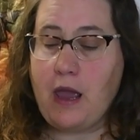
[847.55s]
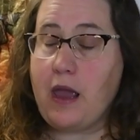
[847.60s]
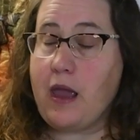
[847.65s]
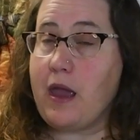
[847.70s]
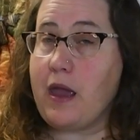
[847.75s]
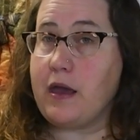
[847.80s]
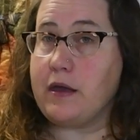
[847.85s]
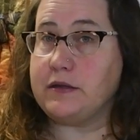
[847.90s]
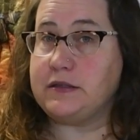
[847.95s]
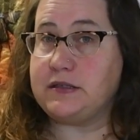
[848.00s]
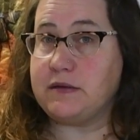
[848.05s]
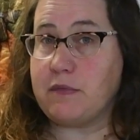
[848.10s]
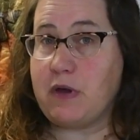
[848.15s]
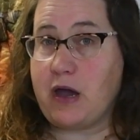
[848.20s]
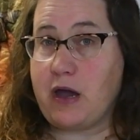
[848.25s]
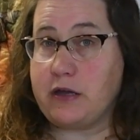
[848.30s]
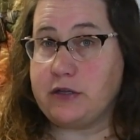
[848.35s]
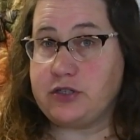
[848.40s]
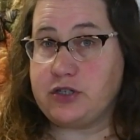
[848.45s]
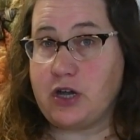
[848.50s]
and some
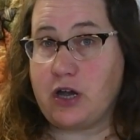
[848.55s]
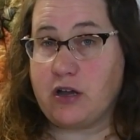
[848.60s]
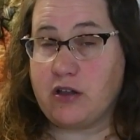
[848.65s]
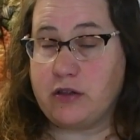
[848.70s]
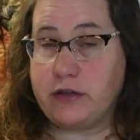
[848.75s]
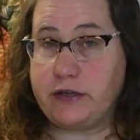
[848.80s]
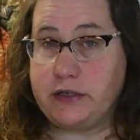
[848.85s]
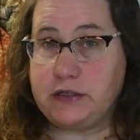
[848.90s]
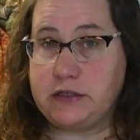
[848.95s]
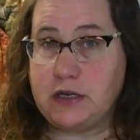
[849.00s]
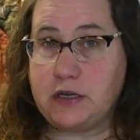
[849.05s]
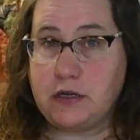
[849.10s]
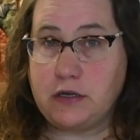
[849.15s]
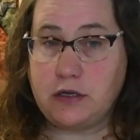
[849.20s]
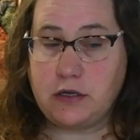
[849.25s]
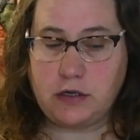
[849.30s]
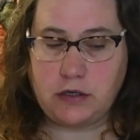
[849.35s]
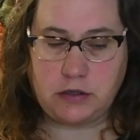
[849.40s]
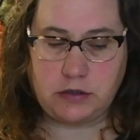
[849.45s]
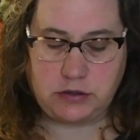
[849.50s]
hot chocolate
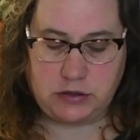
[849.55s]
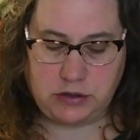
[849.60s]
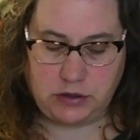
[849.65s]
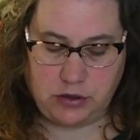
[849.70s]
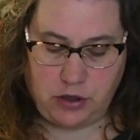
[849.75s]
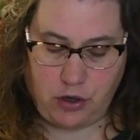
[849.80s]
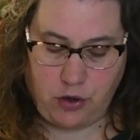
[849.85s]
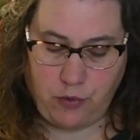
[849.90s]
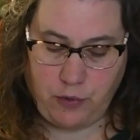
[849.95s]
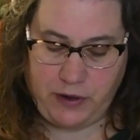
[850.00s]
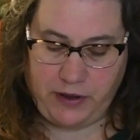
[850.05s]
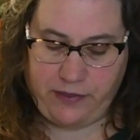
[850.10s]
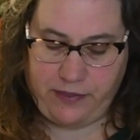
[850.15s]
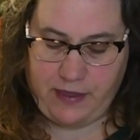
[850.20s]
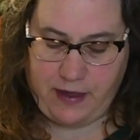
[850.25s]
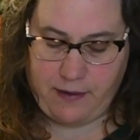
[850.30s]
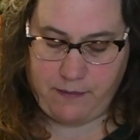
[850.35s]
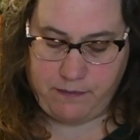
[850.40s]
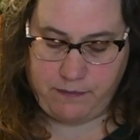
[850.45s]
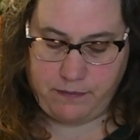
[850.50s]
to go with
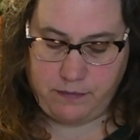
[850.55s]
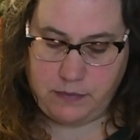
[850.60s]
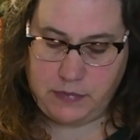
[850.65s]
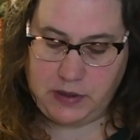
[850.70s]
them